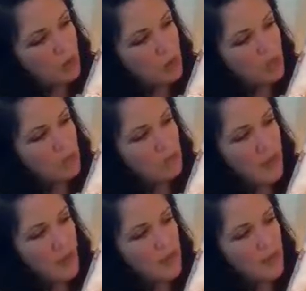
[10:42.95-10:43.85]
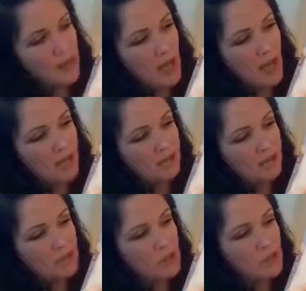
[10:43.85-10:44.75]
or just dropping by
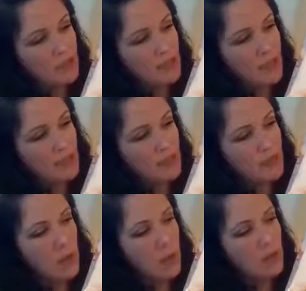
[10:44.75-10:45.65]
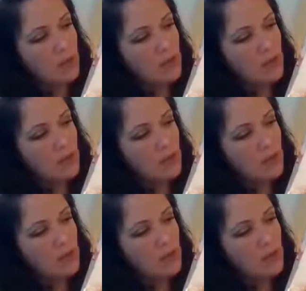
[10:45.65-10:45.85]
for a treat and a talk,